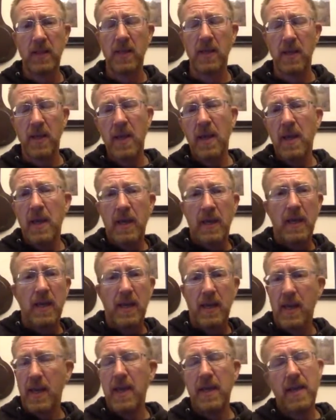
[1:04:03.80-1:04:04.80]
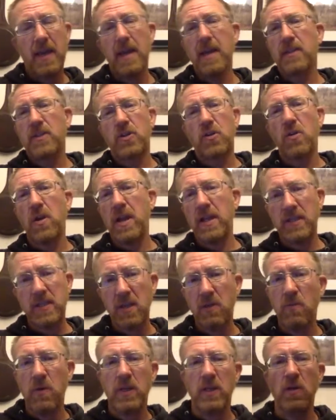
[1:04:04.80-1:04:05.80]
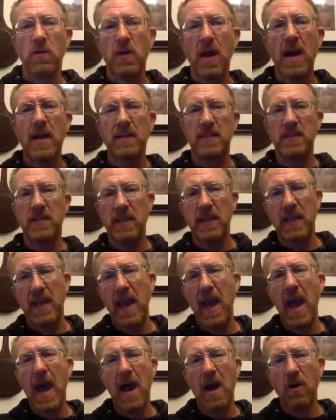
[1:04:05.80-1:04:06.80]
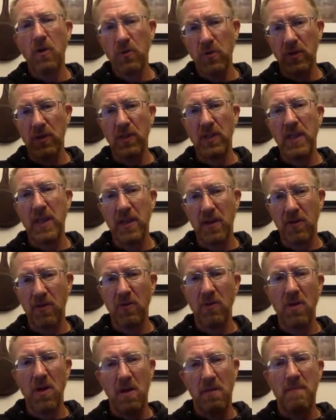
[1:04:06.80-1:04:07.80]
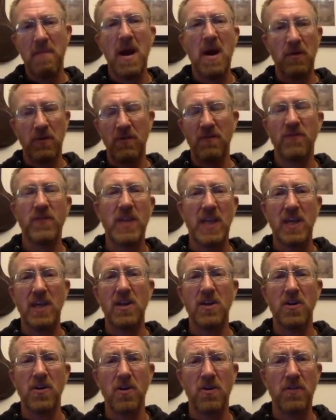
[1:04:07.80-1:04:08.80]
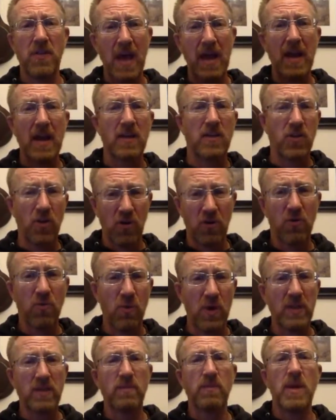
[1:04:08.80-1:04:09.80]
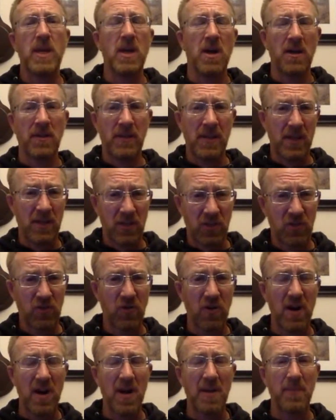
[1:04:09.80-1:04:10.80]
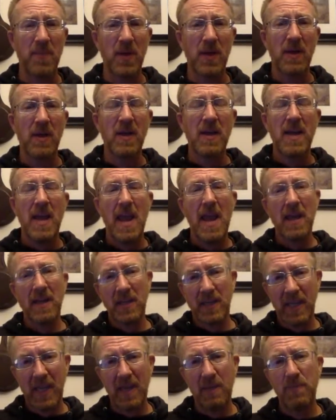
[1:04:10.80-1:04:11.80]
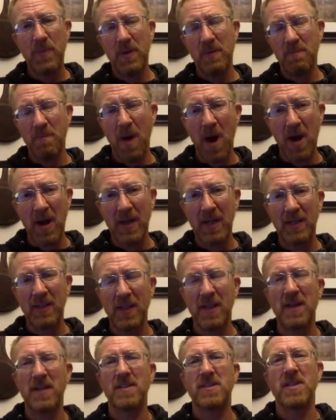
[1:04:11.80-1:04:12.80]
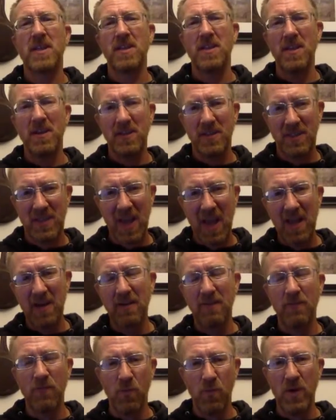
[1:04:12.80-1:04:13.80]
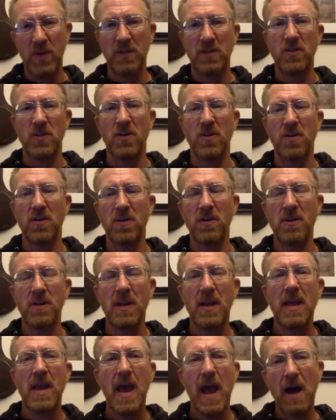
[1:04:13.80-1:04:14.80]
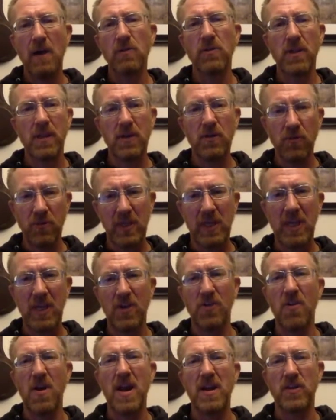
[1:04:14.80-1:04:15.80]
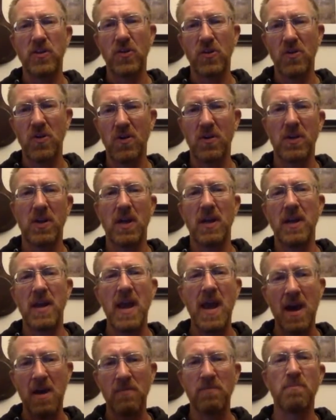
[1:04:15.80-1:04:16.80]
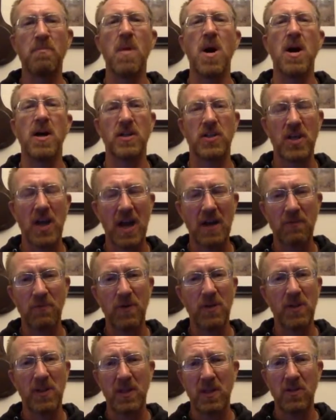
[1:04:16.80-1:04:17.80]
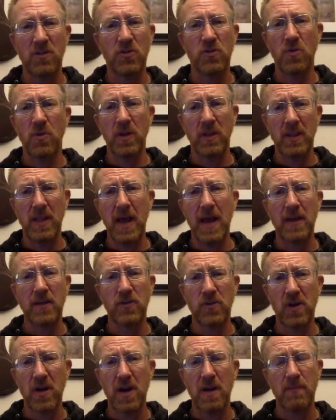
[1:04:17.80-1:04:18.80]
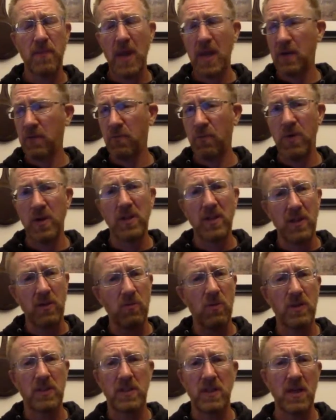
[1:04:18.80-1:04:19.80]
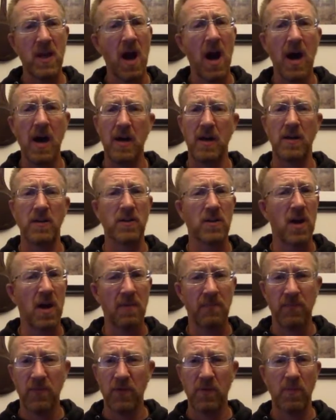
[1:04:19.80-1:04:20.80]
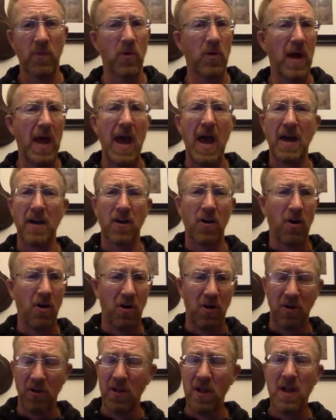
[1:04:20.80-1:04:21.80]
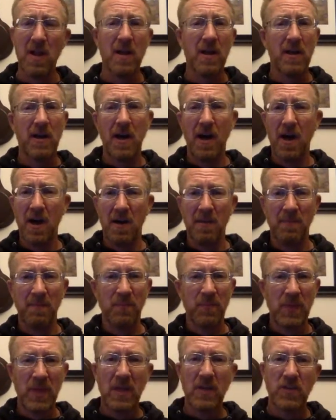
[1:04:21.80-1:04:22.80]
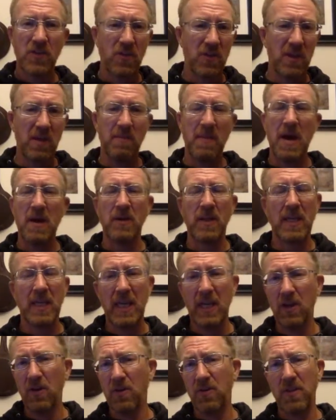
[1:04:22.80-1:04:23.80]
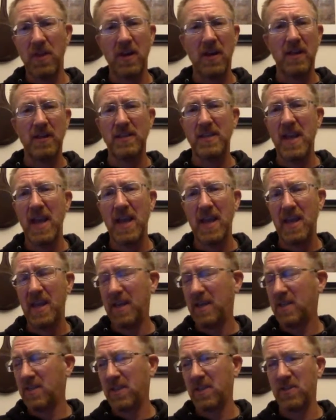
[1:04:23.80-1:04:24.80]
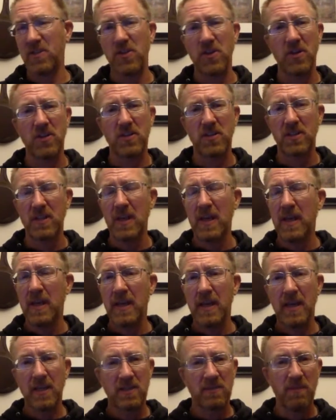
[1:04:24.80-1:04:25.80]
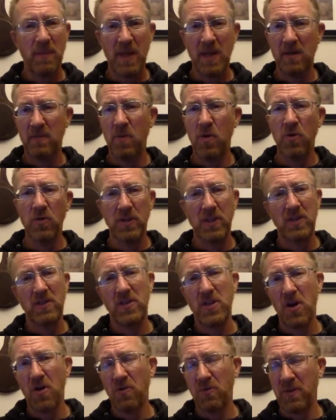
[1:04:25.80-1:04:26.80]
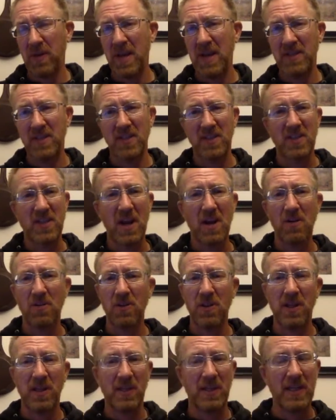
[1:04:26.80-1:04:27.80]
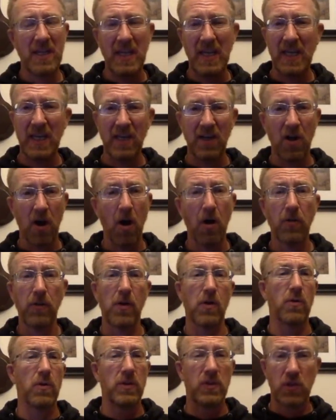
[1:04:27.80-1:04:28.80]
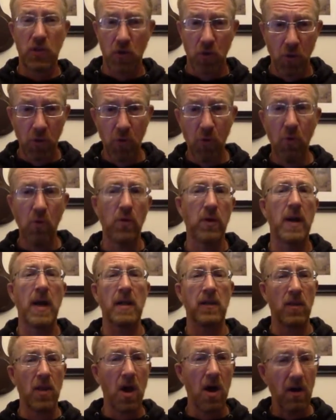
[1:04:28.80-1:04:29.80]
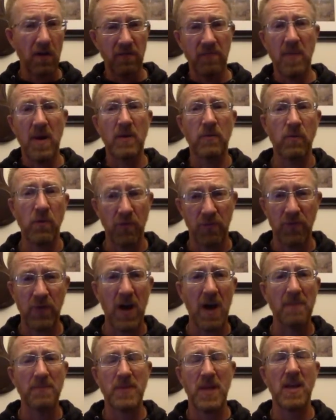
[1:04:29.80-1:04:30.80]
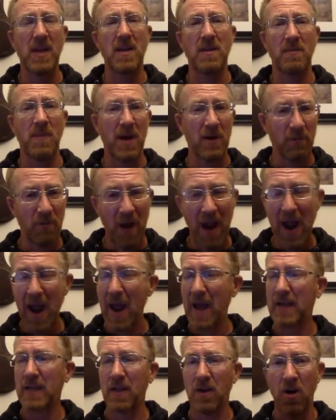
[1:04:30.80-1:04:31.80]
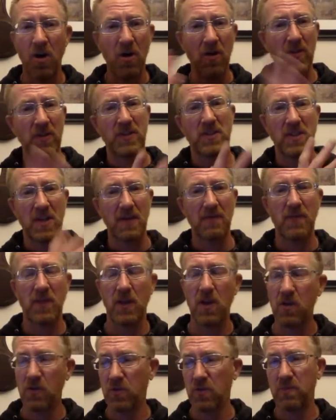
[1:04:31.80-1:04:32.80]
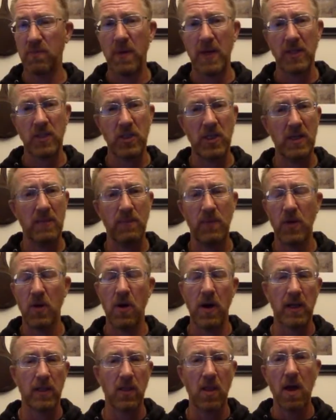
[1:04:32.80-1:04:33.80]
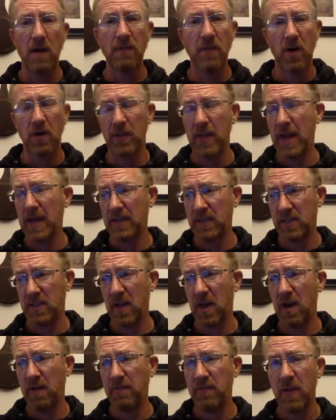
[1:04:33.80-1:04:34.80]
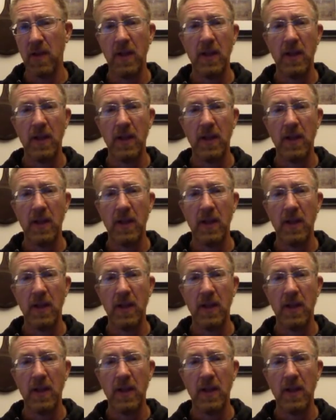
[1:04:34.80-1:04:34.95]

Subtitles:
That it's crazy when you guys see how little amount of gear that I took with me on this trip. And keep in mind that it's in the dead of winter, how little gear I took and how much I really enjoyed that trip and really was not uncomfortable at all. So the amount of gear that it takes is minimal. You don't necessarily need, although it's cool and I love my rooftop tent and my rack and all the stuff that goes with my Jeep. You know, I love all that stuff.